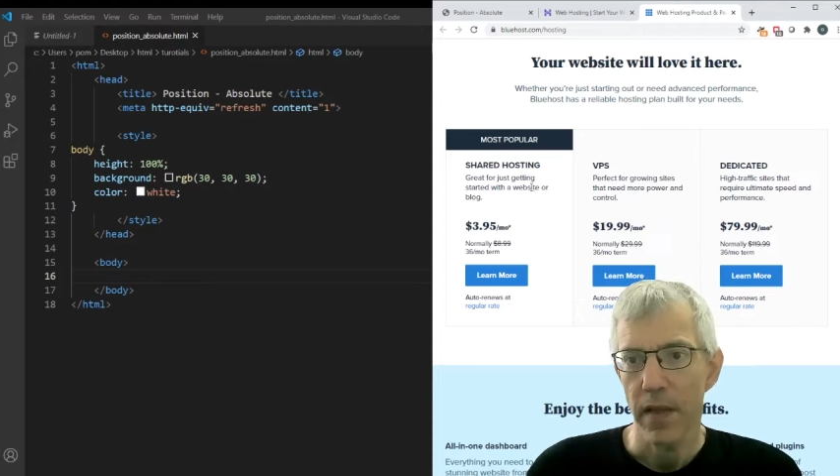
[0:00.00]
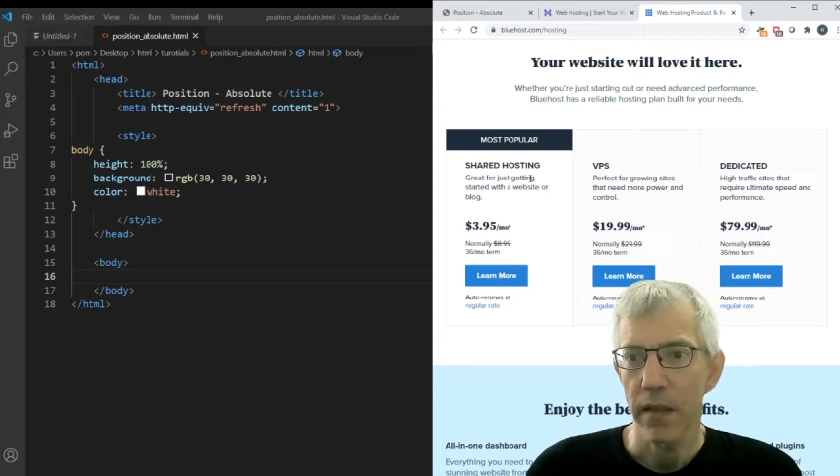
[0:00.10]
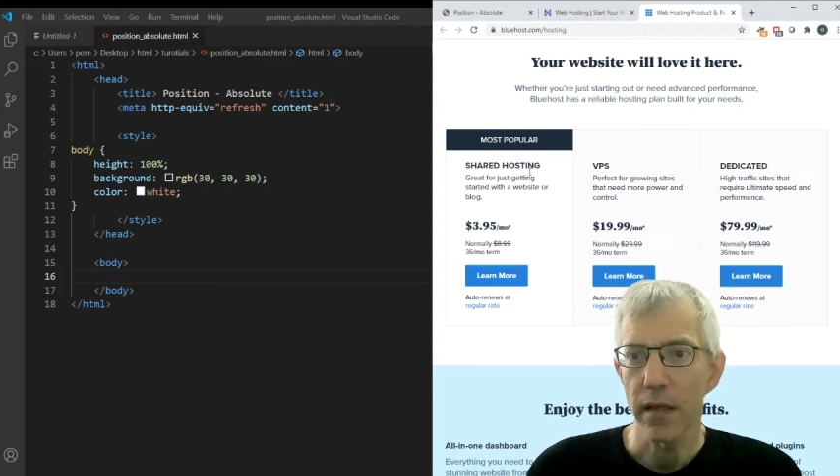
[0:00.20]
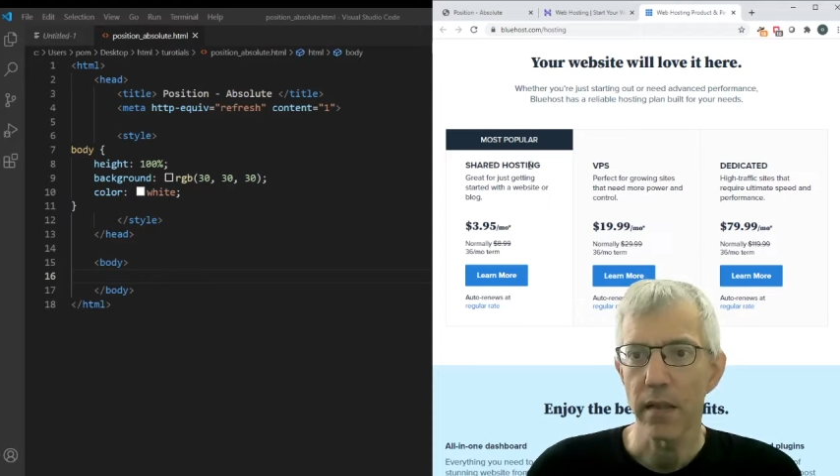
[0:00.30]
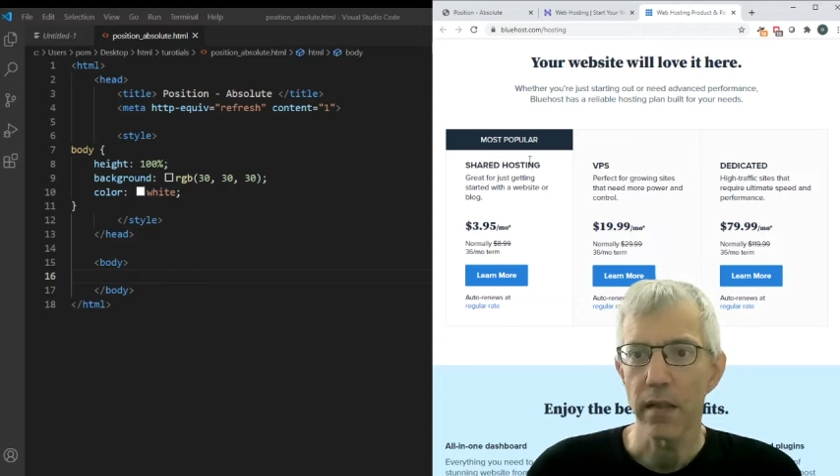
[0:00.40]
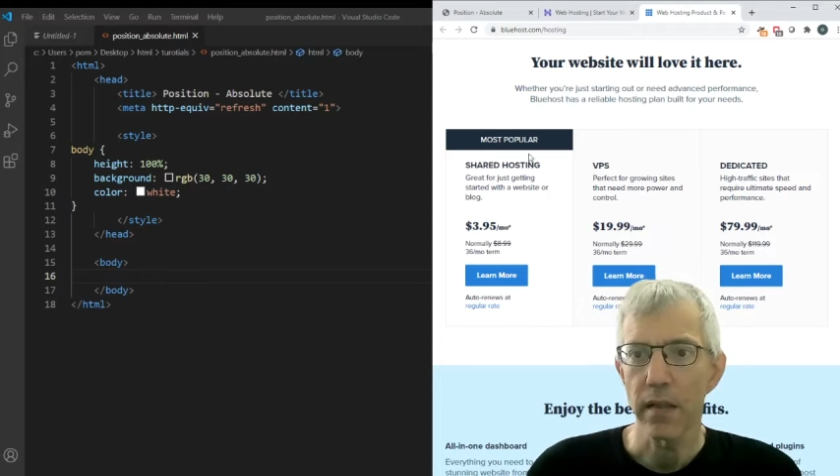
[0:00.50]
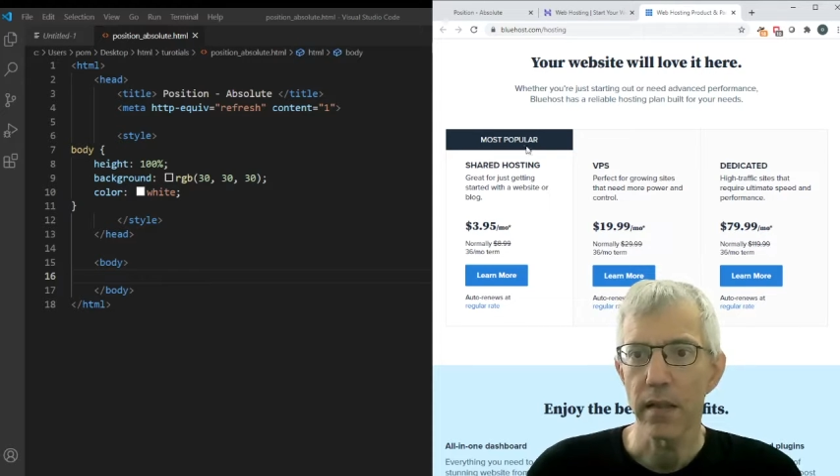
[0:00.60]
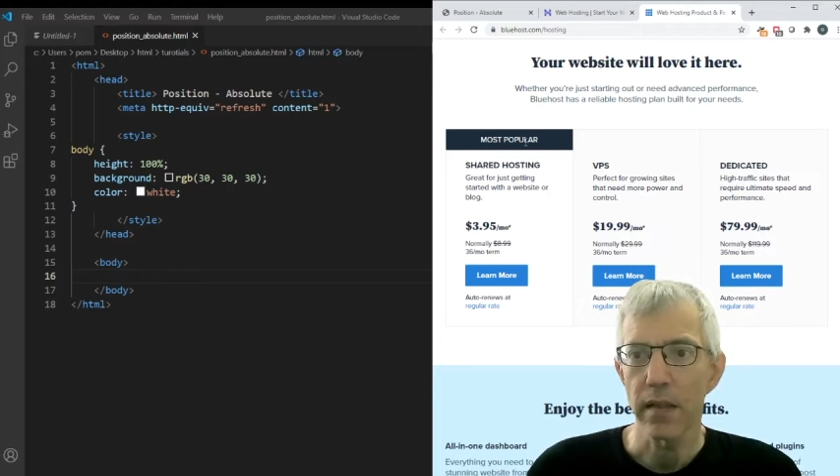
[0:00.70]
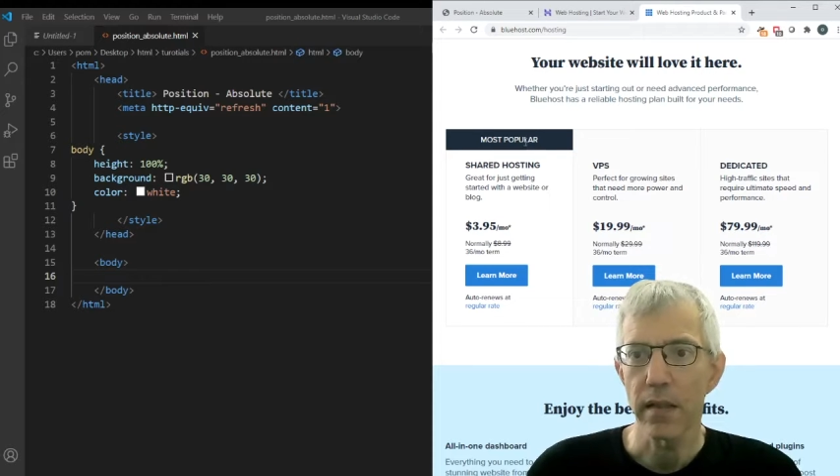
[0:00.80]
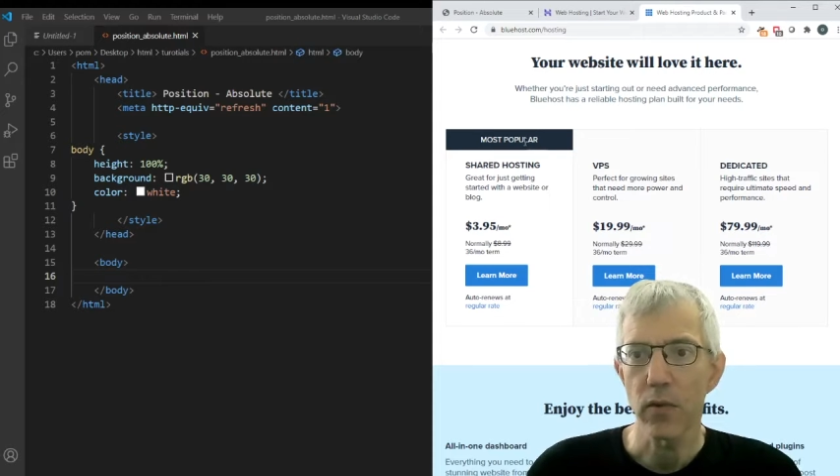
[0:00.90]

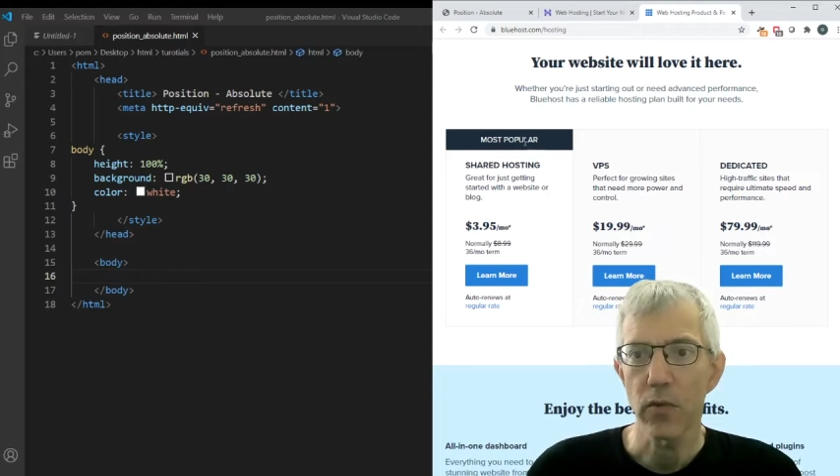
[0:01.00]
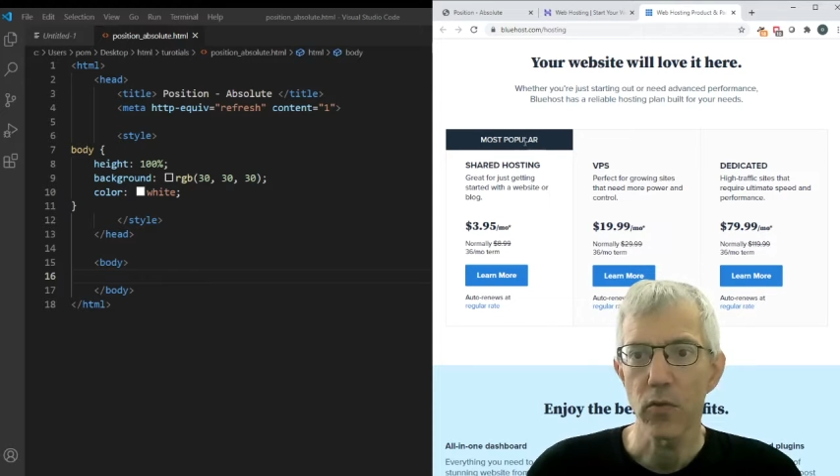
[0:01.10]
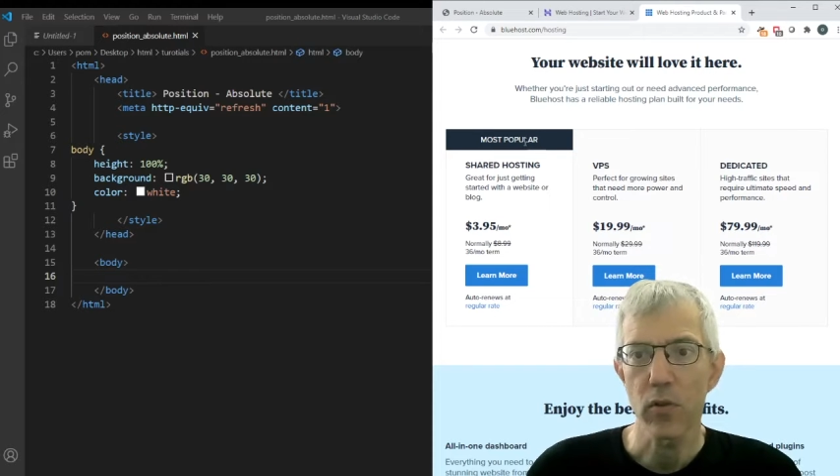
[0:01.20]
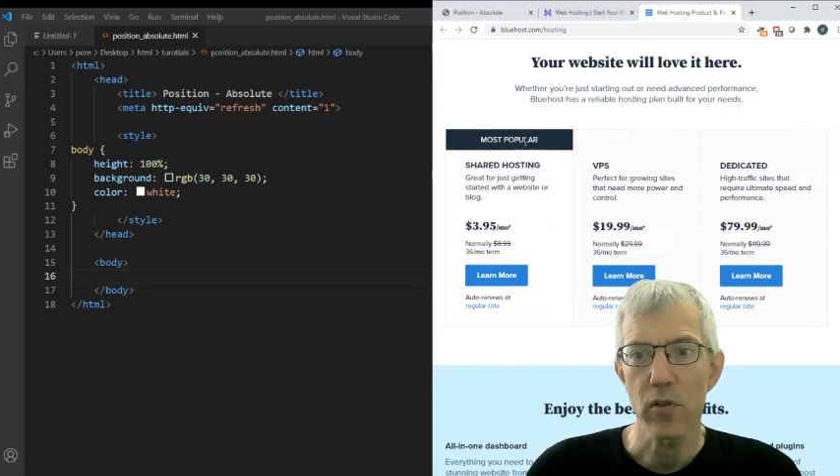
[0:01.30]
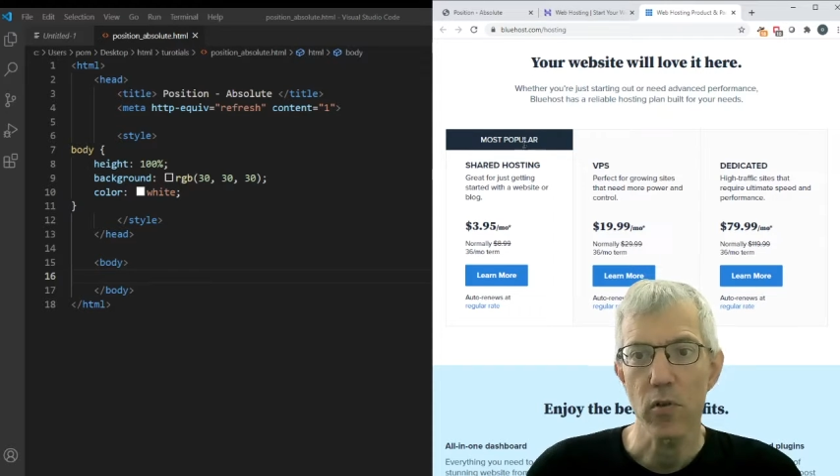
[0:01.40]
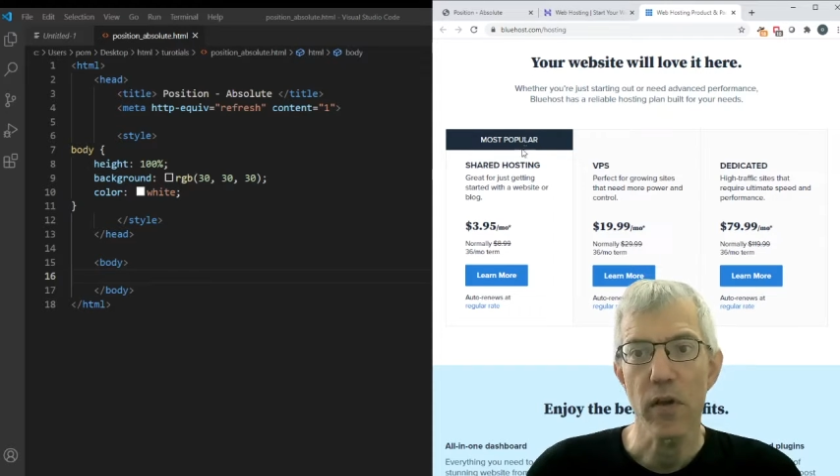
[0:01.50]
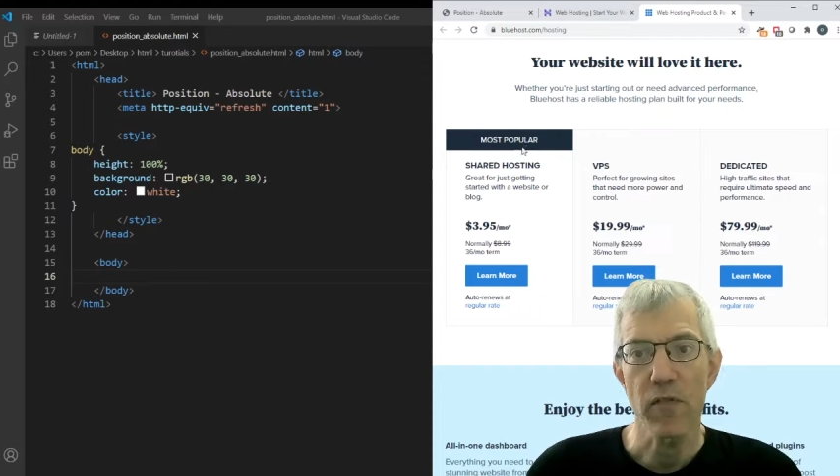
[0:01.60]
then they want to also